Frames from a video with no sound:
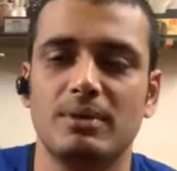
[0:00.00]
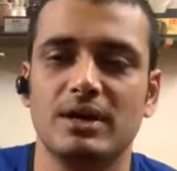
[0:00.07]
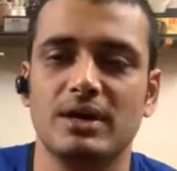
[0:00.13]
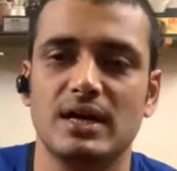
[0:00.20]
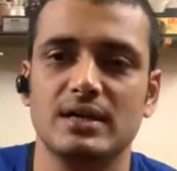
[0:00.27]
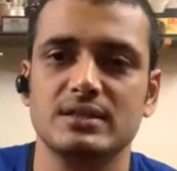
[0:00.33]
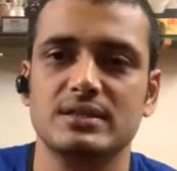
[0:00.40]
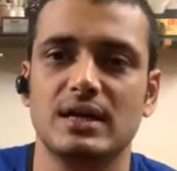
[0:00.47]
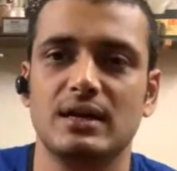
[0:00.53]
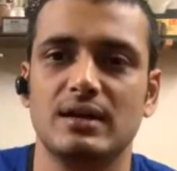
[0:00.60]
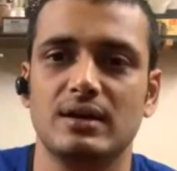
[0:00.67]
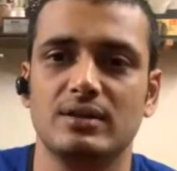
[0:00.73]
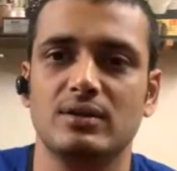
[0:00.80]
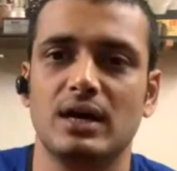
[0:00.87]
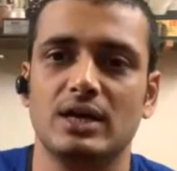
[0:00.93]
by chance that
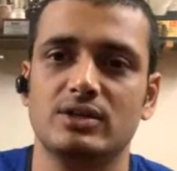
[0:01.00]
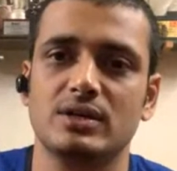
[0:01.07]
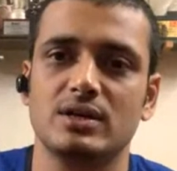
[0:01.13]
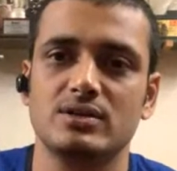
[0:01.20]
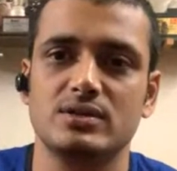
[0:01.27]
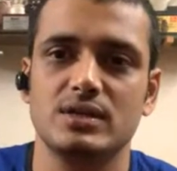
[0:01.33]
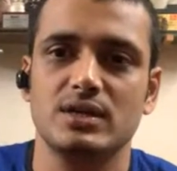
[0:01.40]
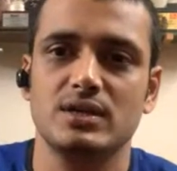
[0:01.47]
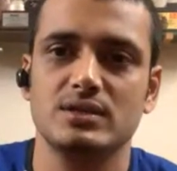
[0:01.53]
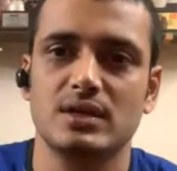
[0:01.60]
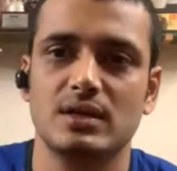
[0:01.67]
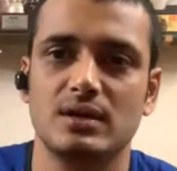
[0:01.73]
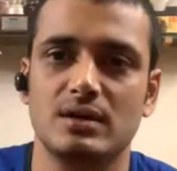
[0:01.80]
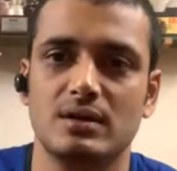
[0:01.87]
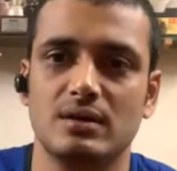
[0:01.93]
other other countries
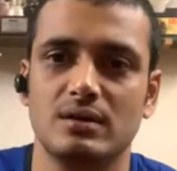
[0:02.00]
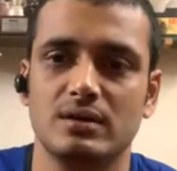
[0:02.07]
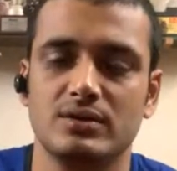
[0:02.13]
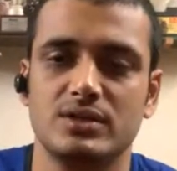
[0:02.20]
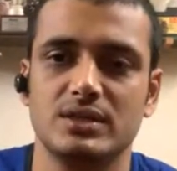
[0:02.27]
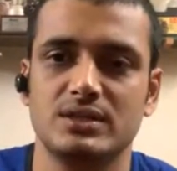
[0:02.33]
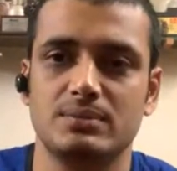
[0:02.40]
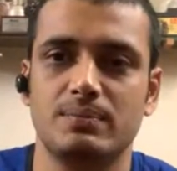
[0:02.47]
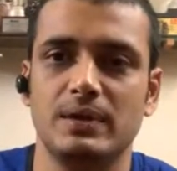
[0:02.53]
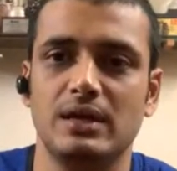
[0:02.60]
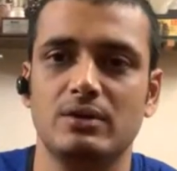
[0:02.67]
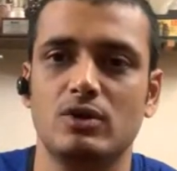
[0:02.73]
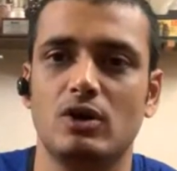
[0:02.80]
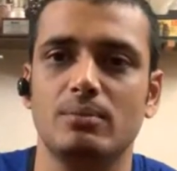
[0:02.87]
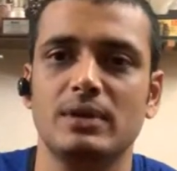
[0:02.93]
are uh, just
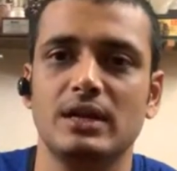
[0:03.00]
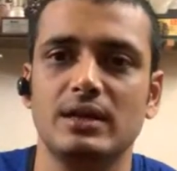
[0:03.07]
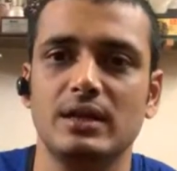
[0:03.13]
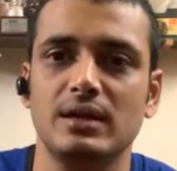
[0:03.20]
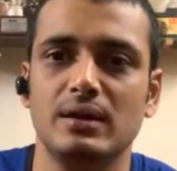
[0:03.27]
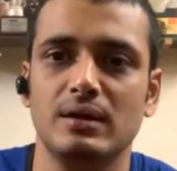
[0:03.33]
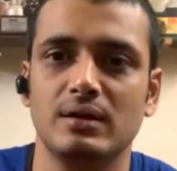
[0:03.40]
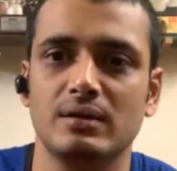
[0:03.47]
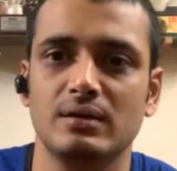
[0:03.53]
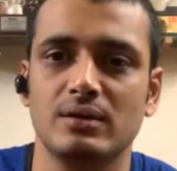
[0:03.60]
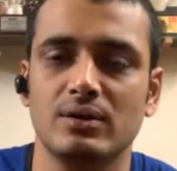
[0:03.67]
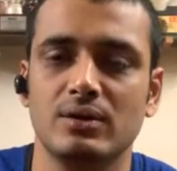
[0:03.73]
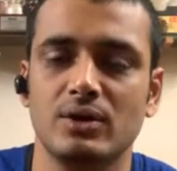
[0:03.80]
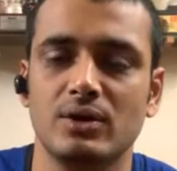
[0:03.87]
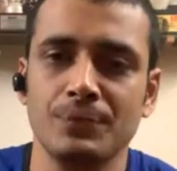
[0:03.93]
be dominating
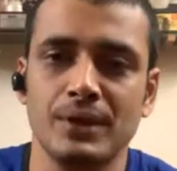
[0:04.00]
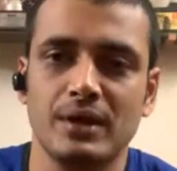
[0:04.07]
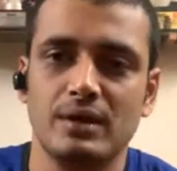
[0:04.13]
uh,